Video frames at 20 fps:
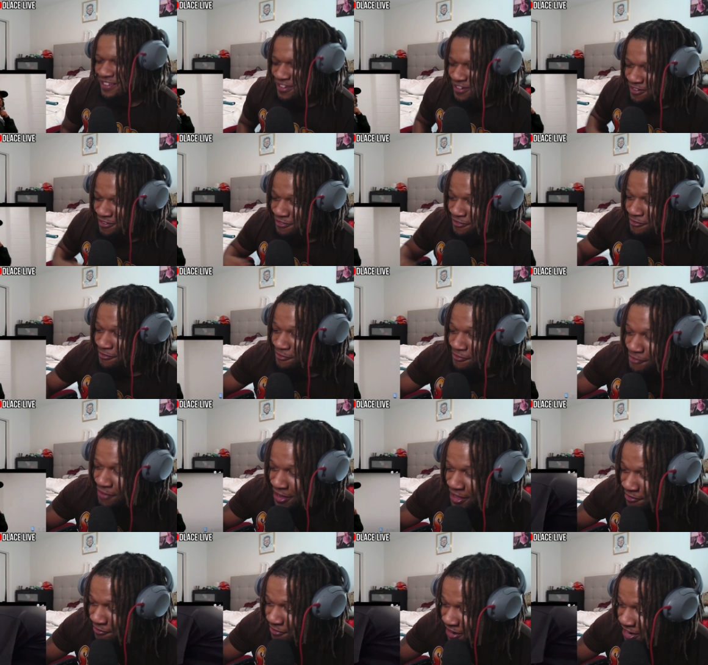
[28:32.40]
pizza. Wait,
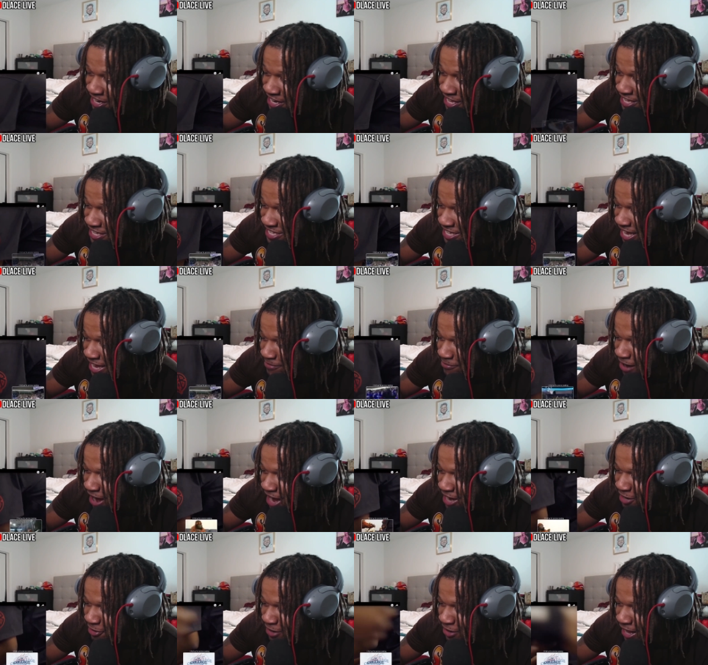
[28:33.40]
what did he say? I
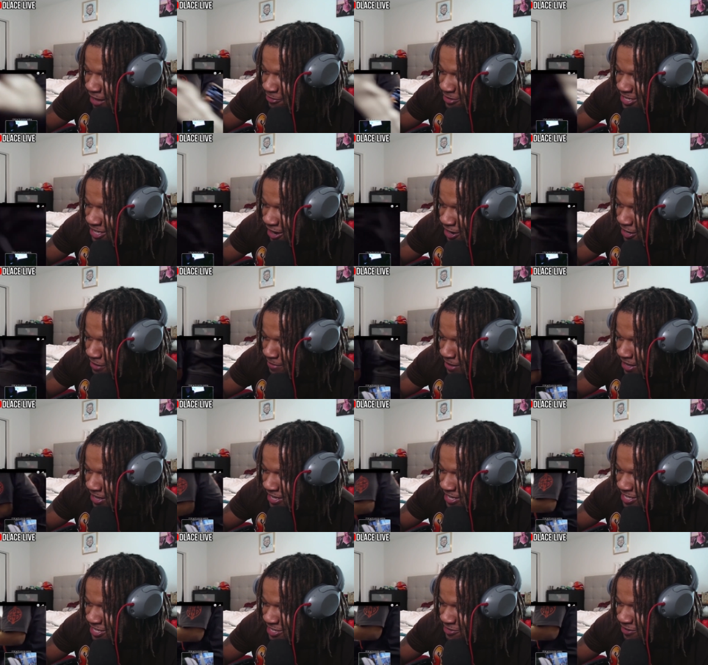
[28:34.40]
knew they was talking about her
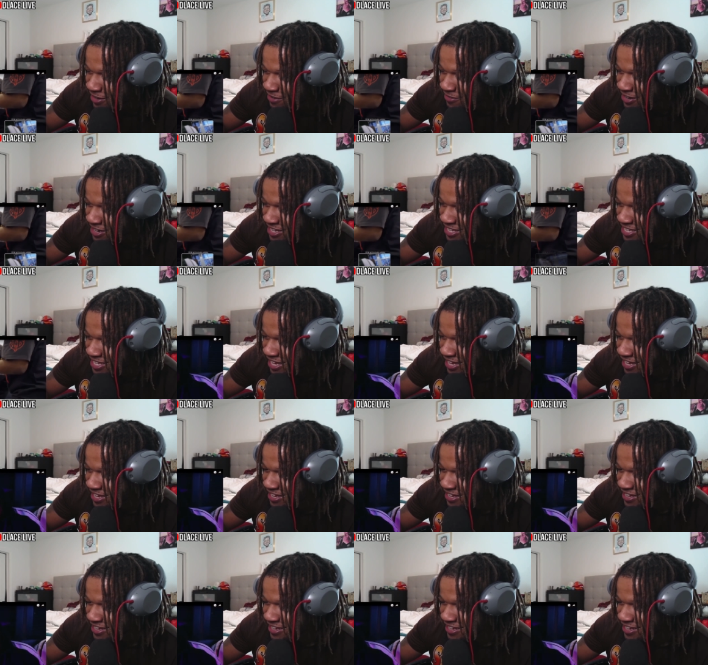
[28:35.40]
too. Wait, what did he say?